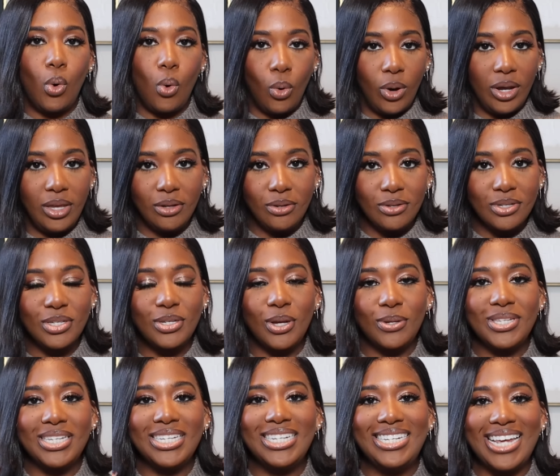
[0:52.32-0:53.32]
oils. So
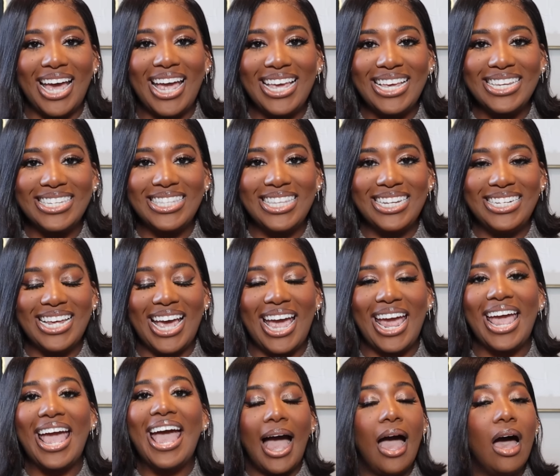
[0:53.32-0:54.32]
today is the
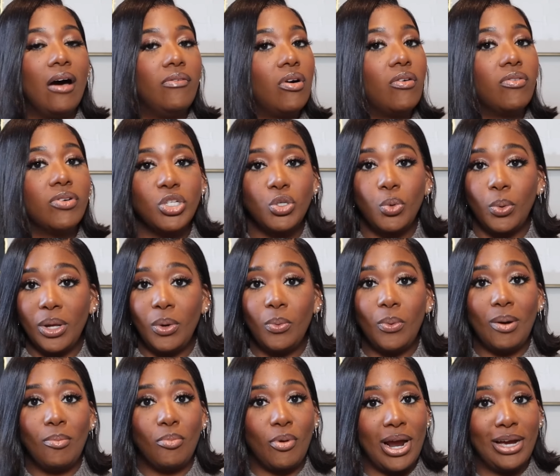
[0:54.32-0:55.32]
day. I have over
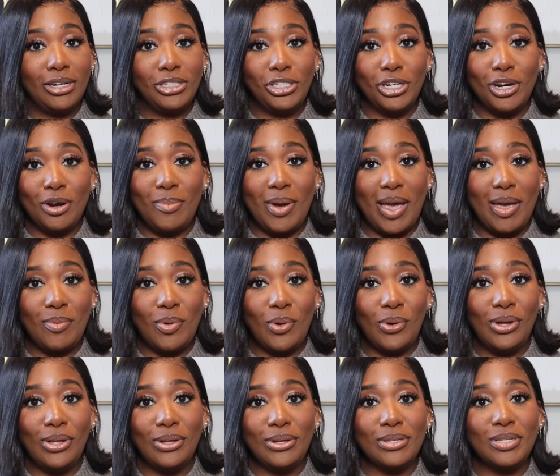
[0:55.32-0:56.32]
21 brown sugar babe
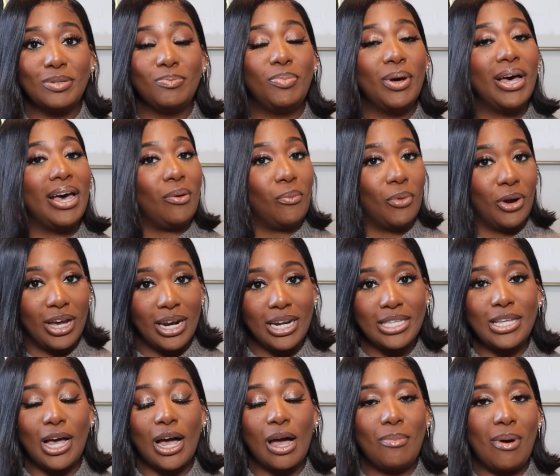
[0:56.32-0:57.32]
oils, but we're going to
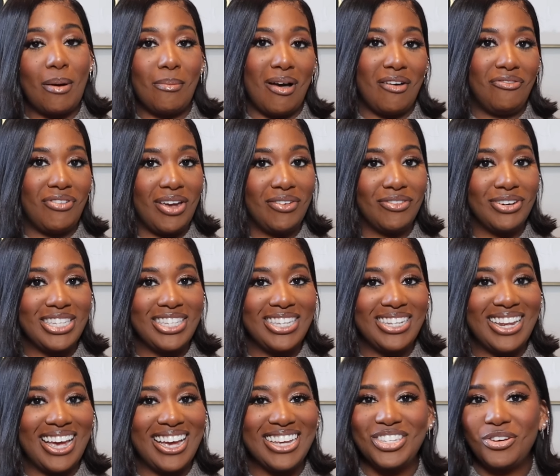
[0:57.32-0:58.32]
talk about my favorites
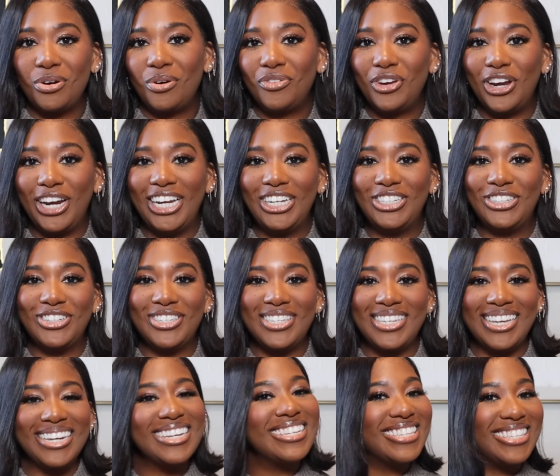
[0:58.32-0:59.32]
today. So if you're
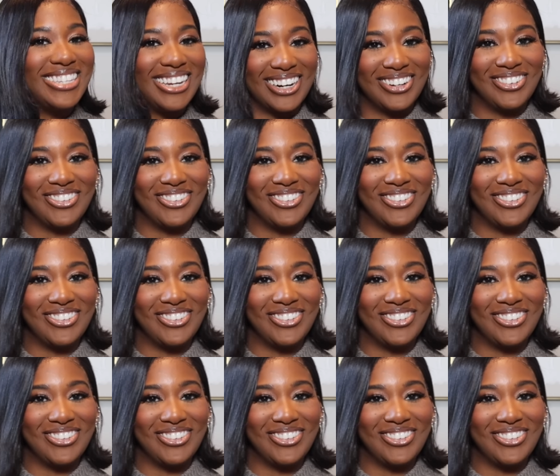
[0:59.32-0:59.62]
interested, stick